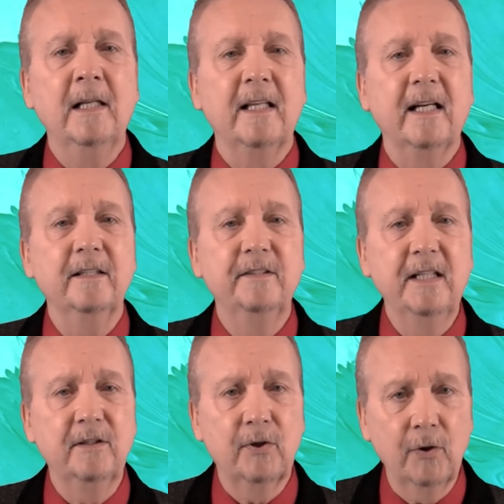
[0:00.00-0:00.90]
that is
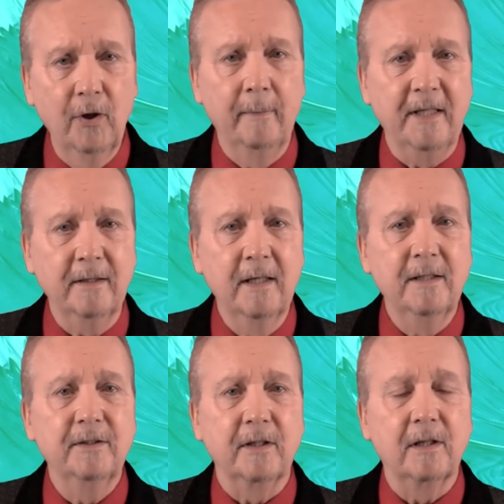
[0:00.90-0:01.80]
determined
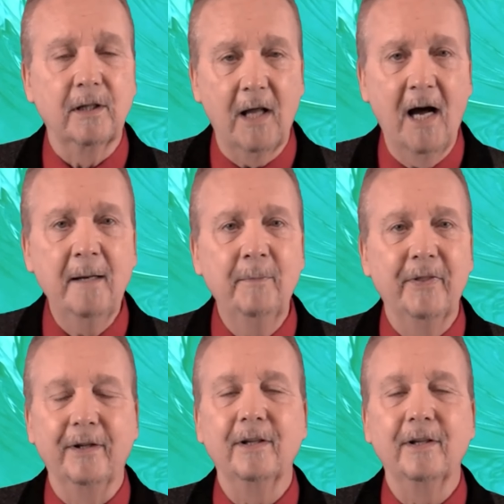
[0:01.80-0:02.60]
to climb the